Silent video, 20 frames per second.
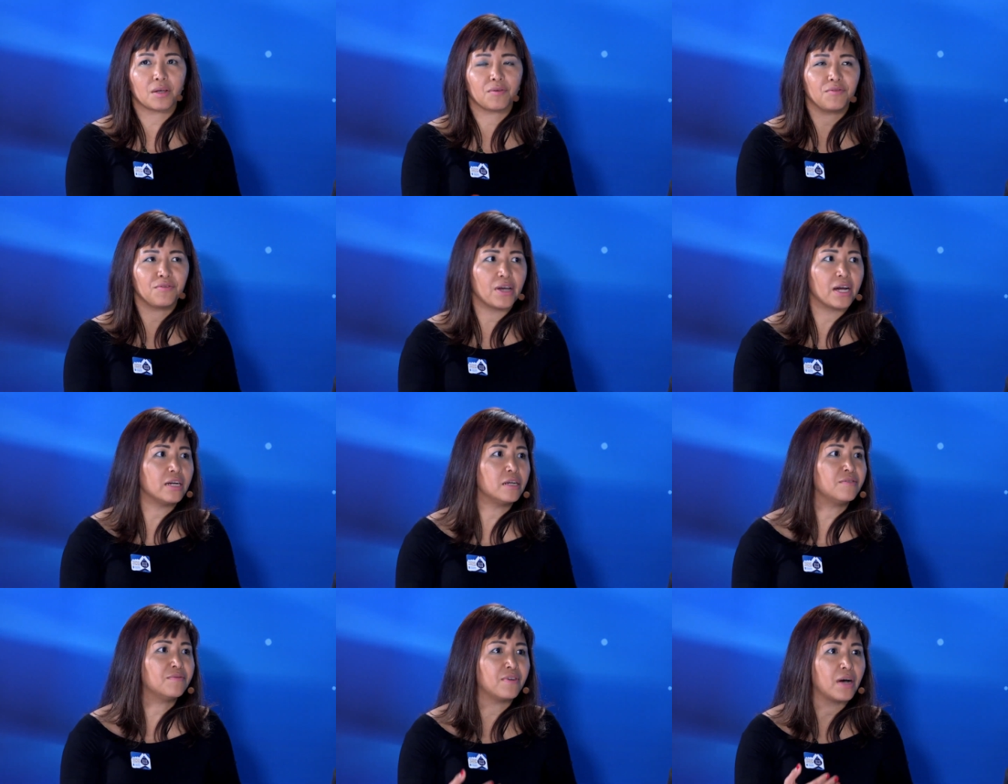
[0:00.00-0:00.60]

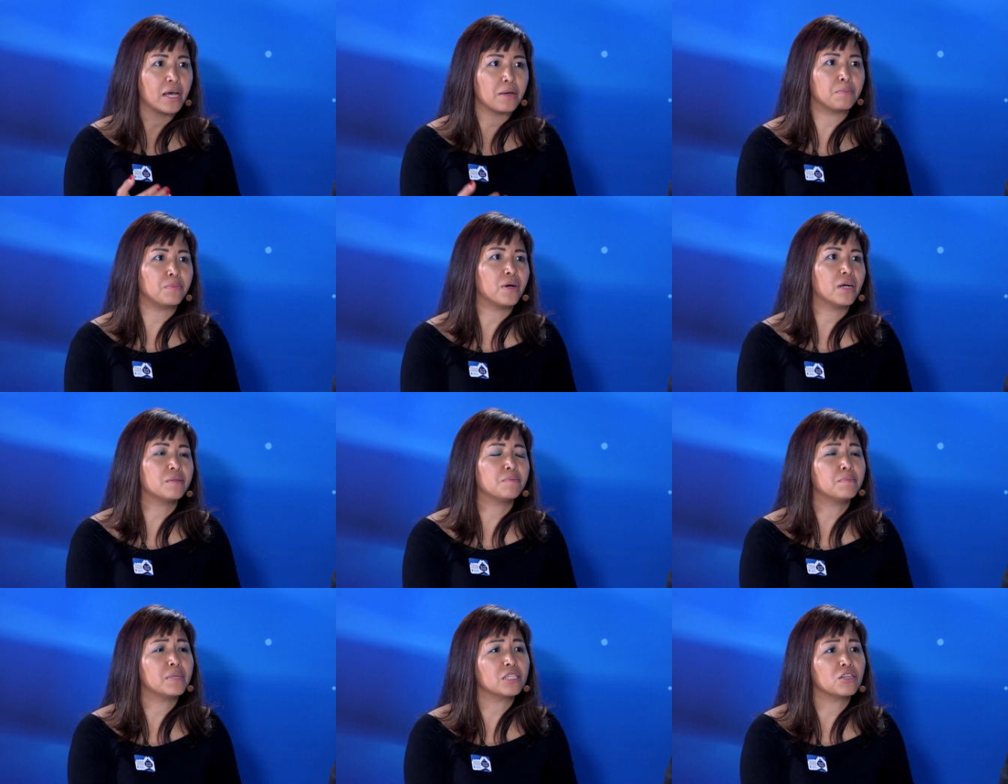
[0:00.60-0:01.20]
very
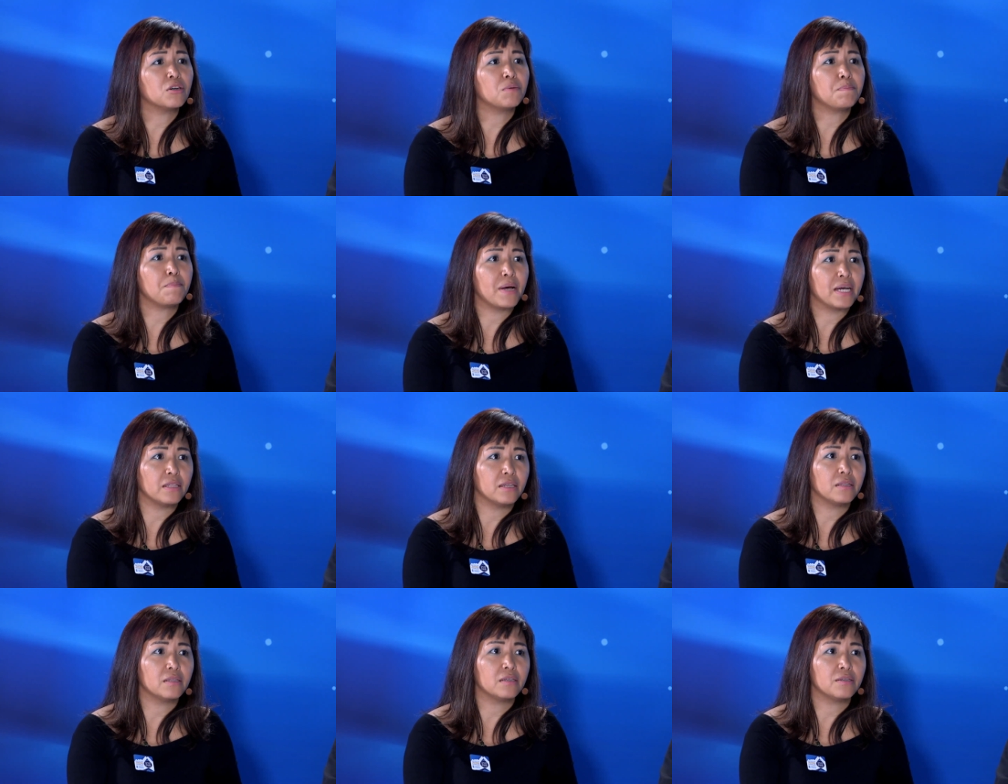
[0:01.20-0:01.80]
vibrant but
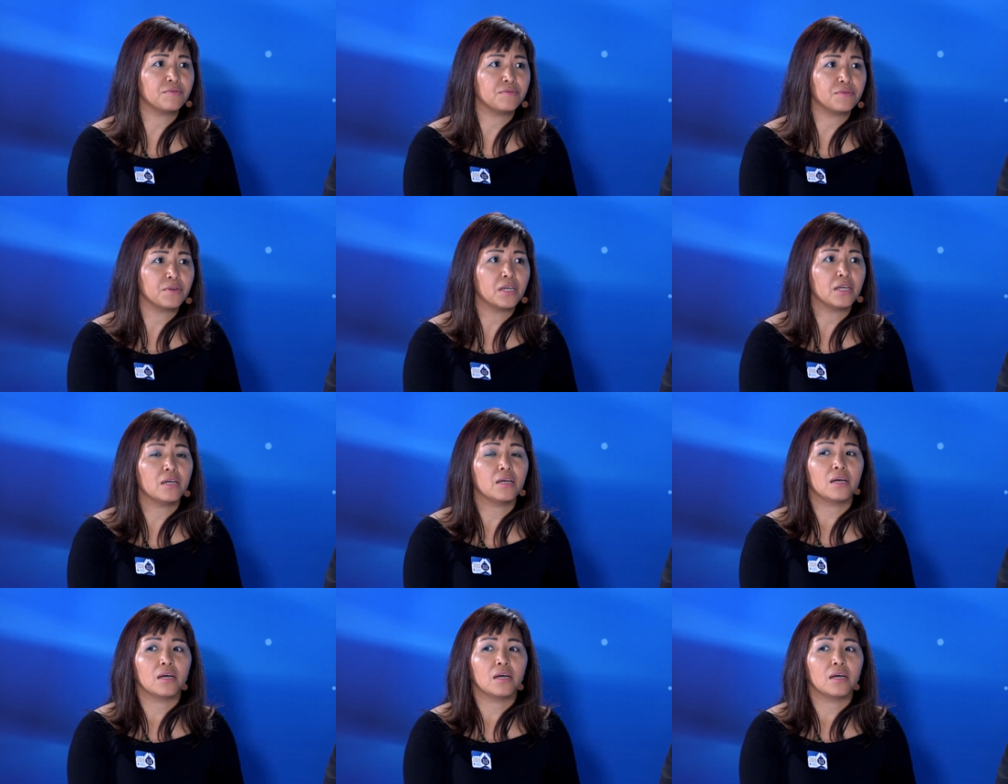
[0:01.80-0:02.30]
competitive